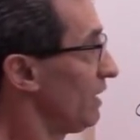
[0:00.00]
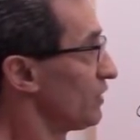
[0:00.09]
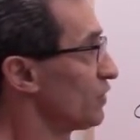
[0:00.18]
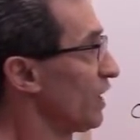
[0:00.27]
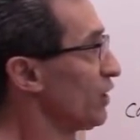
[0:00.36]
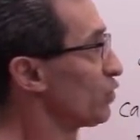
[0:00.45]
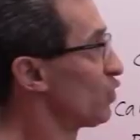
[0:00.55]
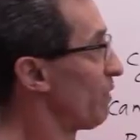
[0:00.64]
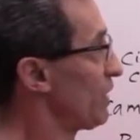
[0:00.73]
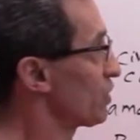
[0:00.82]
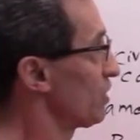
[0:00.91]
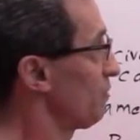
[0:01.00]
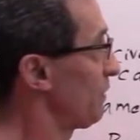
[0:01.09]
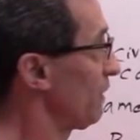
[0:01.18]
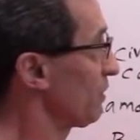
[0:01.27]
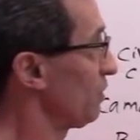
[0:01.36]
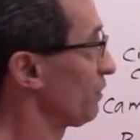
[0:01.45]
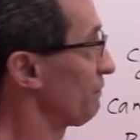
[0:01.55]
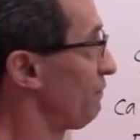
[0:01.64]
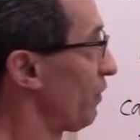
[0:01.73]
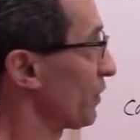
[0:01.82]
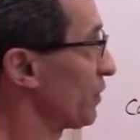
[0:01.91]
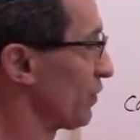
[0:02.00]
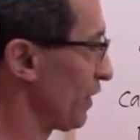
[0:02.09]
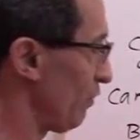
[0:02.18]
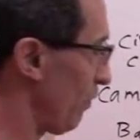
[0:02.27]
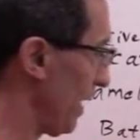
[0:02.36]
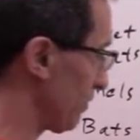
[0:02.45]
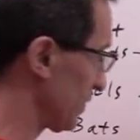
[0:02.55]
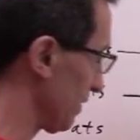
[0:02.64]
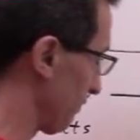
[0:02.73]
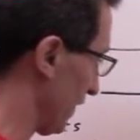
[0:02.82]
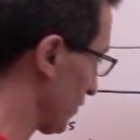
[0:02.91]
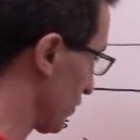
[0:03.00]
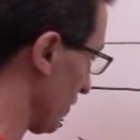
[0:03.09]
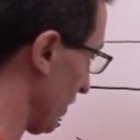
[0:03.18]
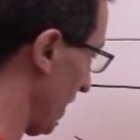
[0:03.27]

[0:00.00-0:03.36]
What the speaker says: The incubation period for coronavirus infection,